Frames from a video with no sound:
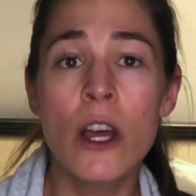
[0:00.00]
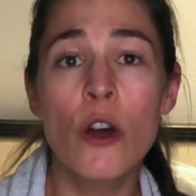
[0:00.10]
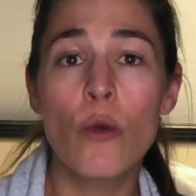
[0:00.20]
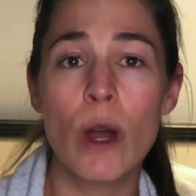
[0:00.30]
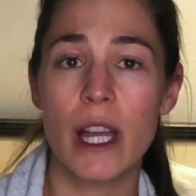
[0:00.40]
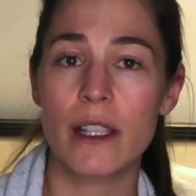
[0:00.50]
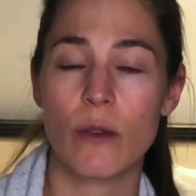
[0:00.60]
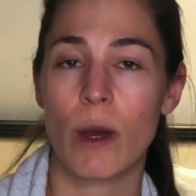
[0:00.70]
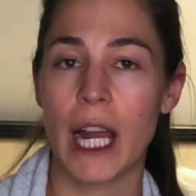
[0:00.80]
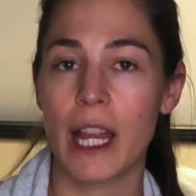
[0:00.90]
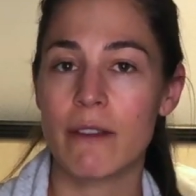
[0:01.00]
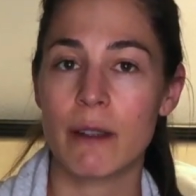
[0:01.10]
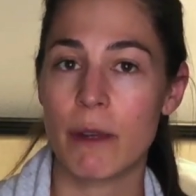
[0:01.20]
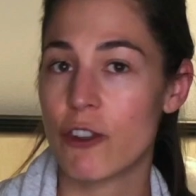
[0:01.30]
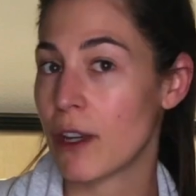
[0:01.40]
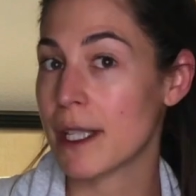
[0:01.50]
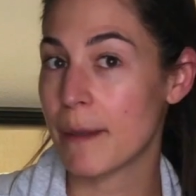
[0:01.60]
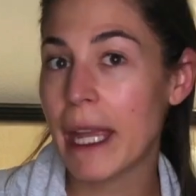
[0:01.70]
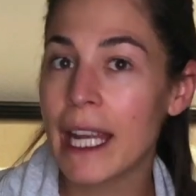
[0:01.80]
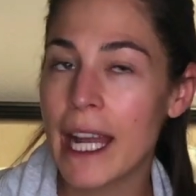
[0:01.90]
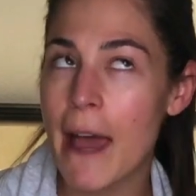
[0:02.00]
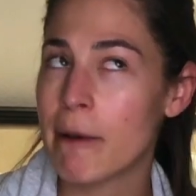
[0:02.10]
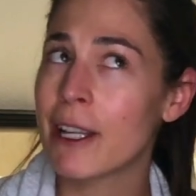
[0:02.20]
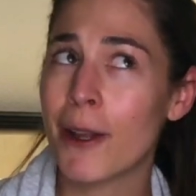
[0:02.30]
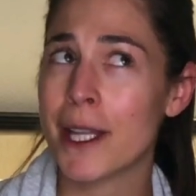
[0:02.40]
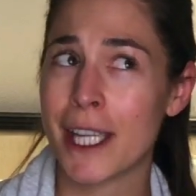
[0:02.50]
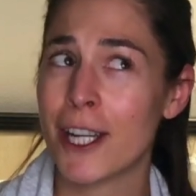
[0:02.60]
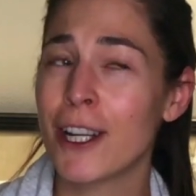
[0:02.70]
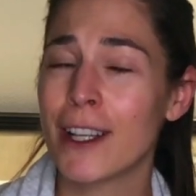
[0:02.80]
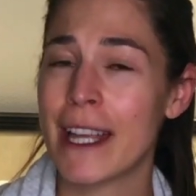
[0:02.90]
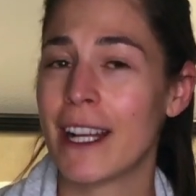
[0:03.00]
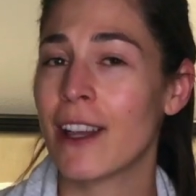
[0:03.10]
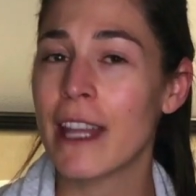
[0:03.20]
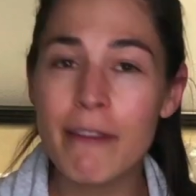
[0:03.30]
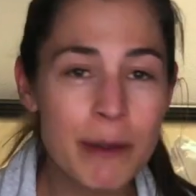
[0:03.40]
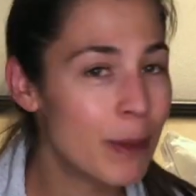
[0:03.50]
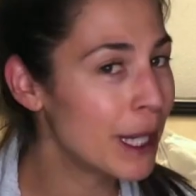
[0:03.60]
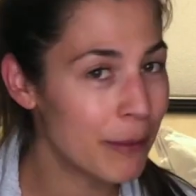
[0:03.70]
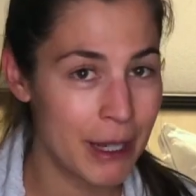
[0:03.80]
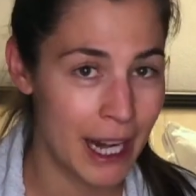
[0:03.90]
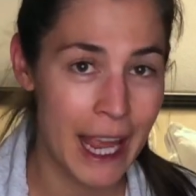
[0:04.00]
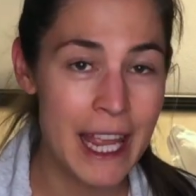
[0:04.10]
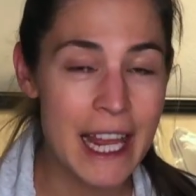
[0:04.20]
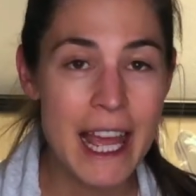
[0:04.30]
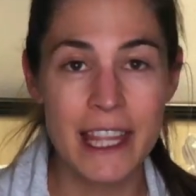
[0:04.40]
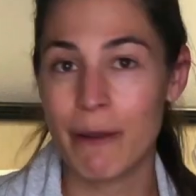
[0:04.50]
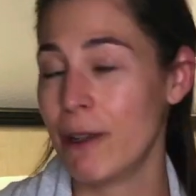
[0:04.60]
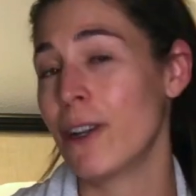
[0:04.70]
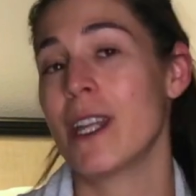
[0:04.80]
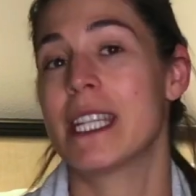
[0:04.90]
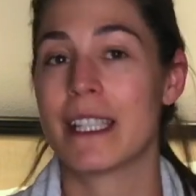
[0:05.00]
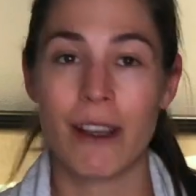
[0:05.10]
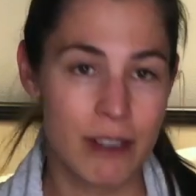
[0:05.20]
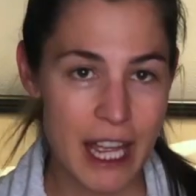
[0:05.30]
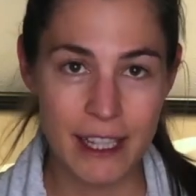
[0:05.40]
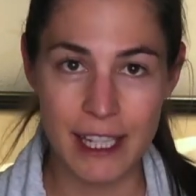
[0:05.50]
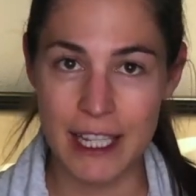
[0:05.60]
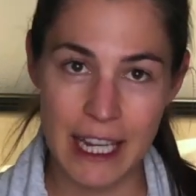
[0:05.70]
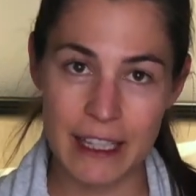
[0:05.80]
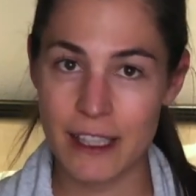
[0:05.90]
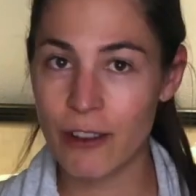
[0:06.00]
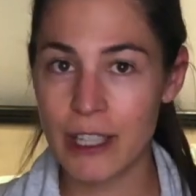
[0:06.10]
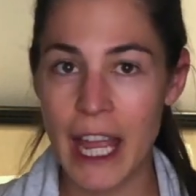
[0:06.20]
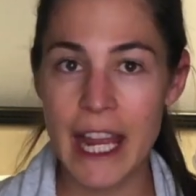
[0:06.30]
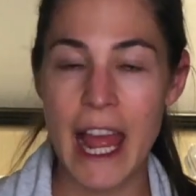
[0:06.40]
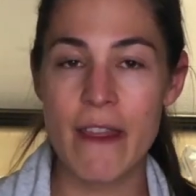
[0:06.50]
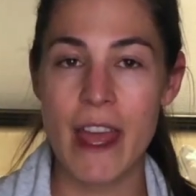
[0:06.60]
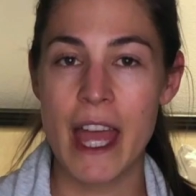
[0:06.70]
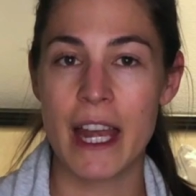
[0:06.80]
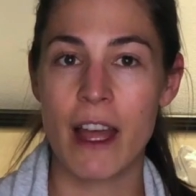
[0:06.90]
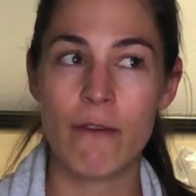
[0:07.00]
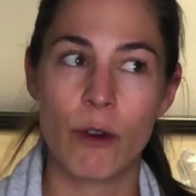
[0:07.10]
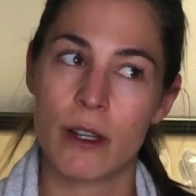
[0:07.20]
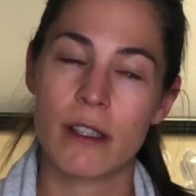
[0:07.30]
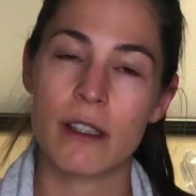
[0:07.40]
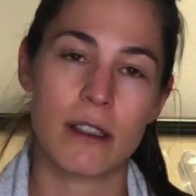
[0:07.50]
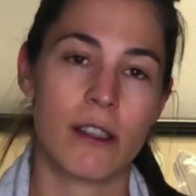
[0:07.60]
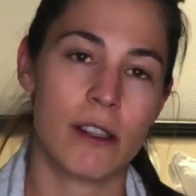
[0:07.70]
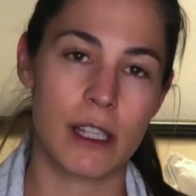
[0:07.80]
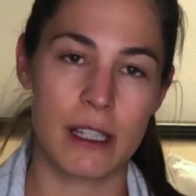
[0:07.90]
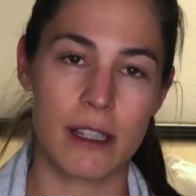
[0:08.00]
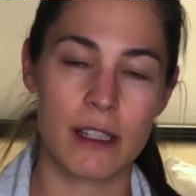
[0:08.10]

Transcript: was when I lived in Madrid, Spain, and we'd go to dinner at like 11 p.m. at night. Then we'd go to the discotheques and dance all night. And then, of course, there's this,